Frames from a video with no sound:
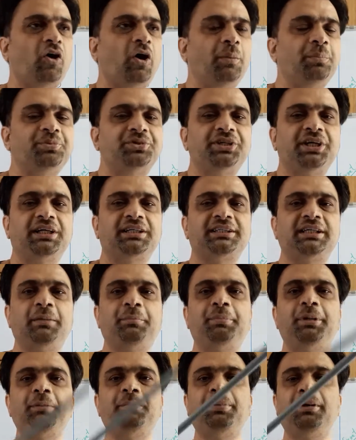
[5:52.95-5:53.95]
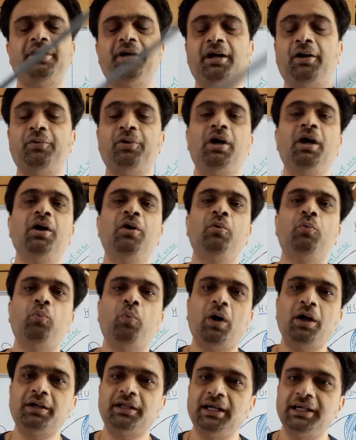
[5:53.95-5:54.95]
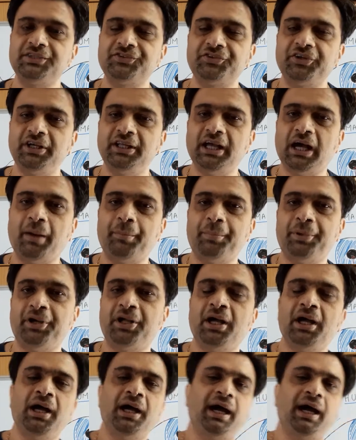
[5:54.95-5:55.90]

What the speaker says: objects and people around. What has really happened?